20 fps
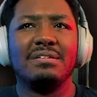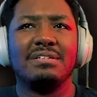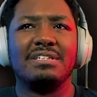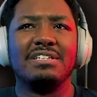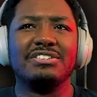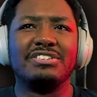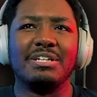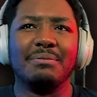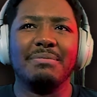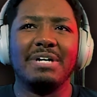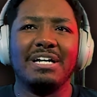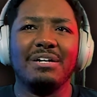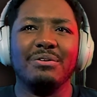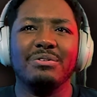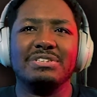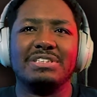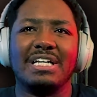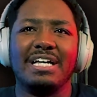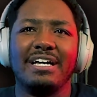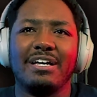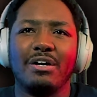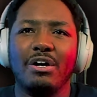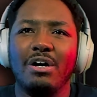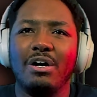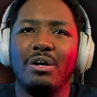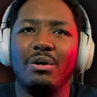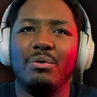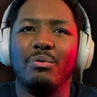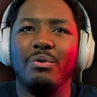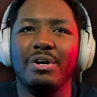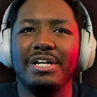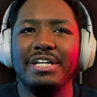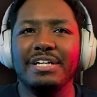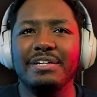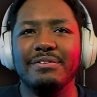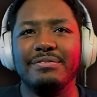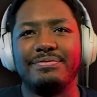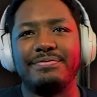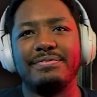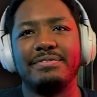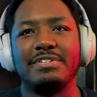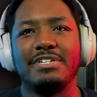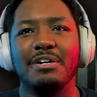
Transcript: Because somebody was like, oh, what if